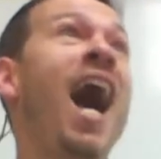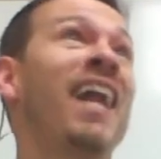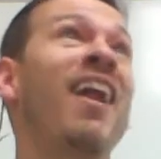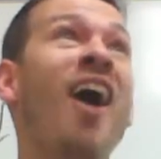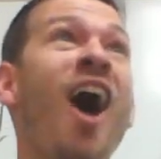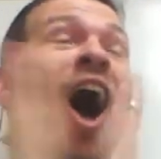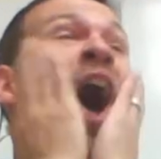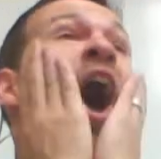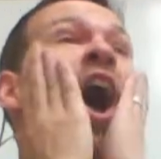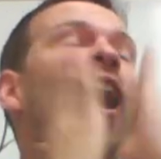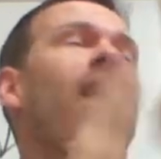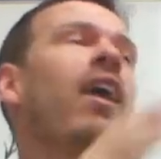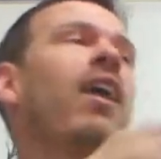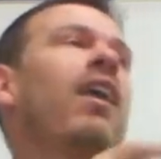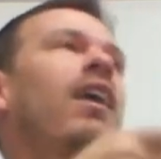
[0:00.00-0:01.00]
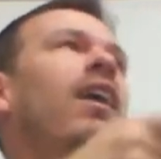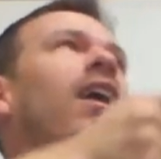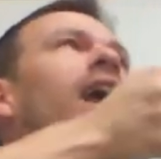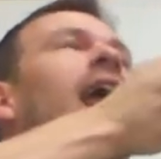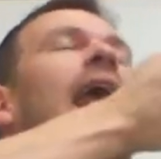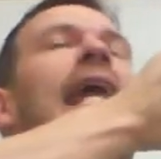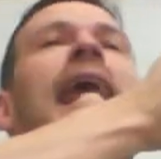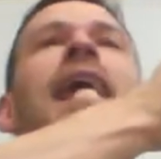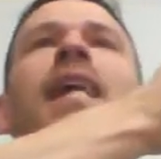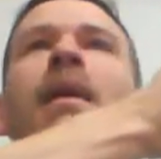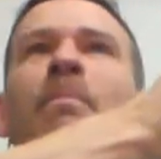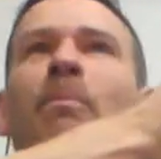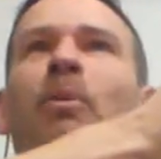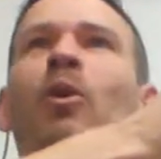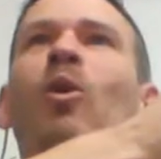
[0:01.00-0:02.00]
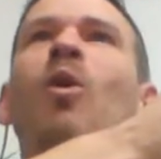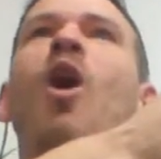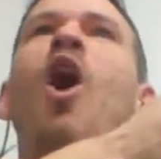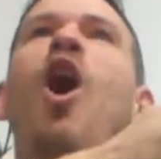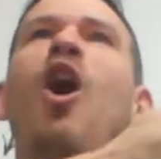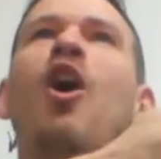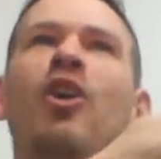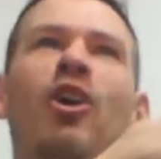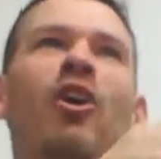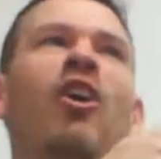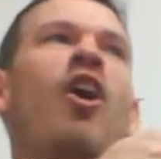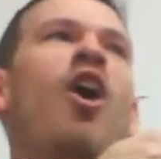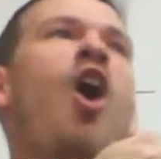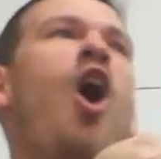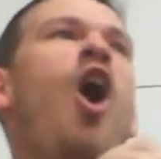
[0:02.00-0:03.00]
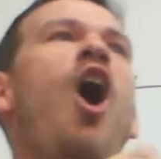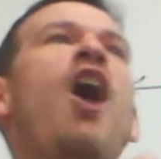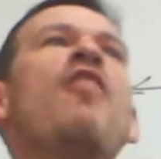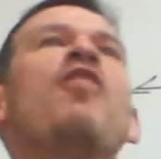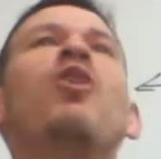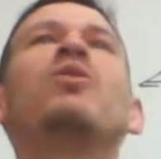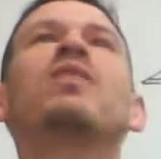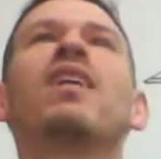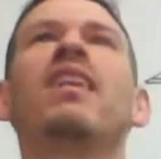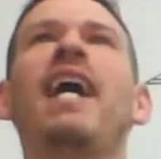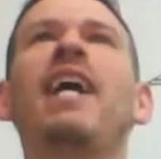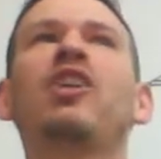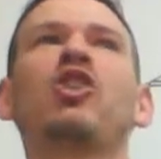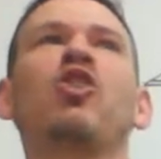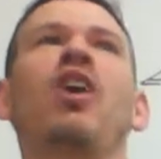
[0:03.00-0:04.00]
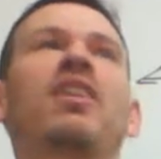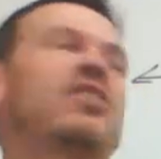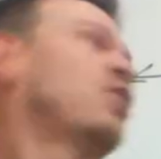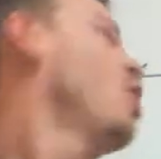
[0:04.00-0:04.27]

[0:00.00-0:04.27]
I got it. He can pull everything. He in. can pull harder on those electrons.